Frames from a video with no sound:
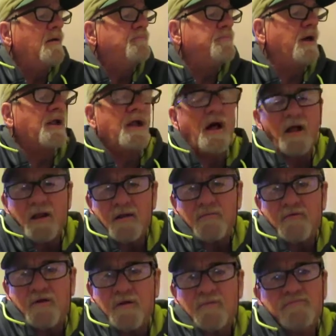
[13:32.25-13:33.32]
Bill
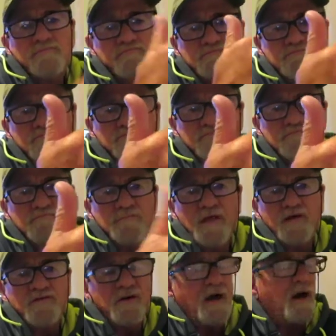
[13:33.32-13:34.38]
Oliver,
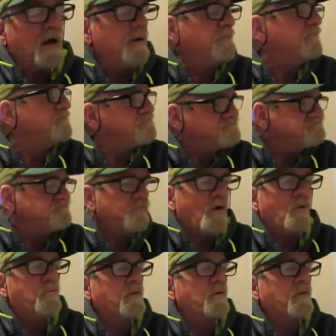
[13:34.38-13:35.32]
nice guy, no